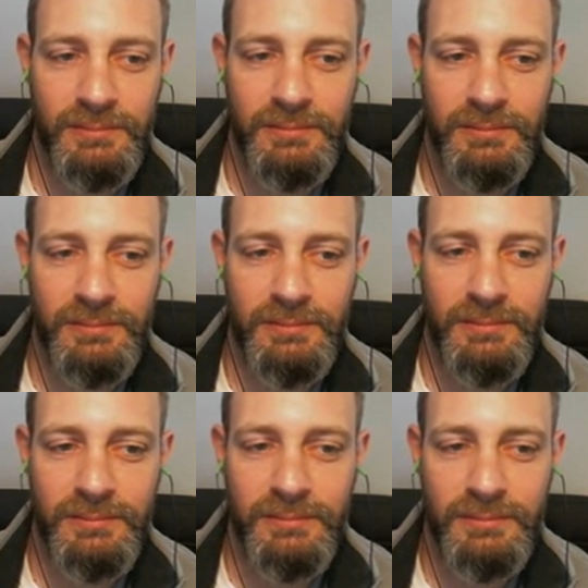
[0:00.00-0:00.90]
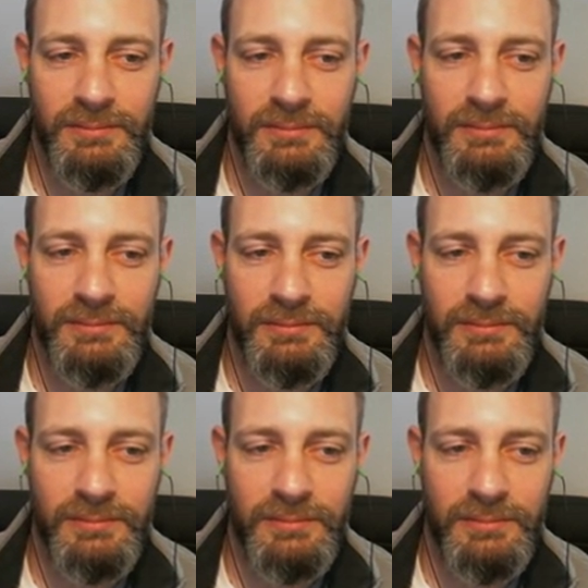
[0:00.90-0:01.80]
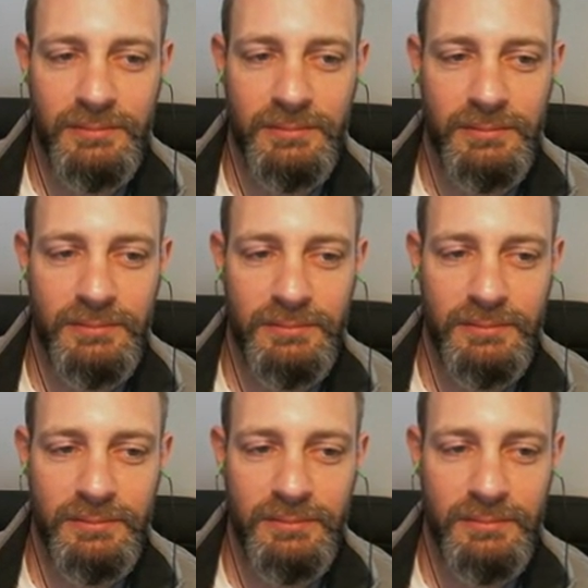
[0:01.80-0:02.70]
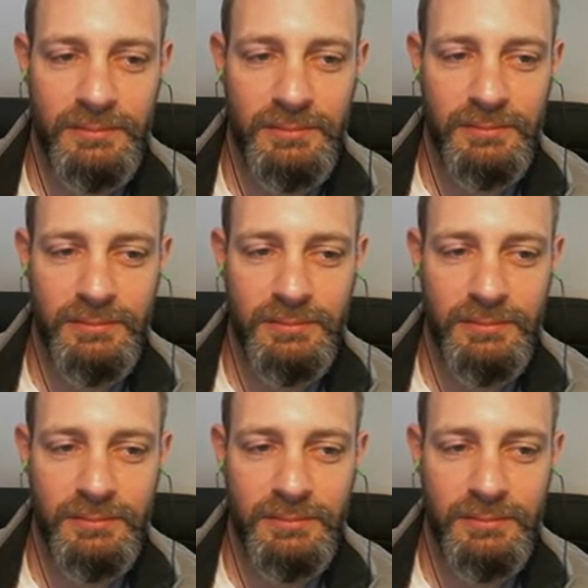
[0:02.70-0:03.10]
This person isn't speaking.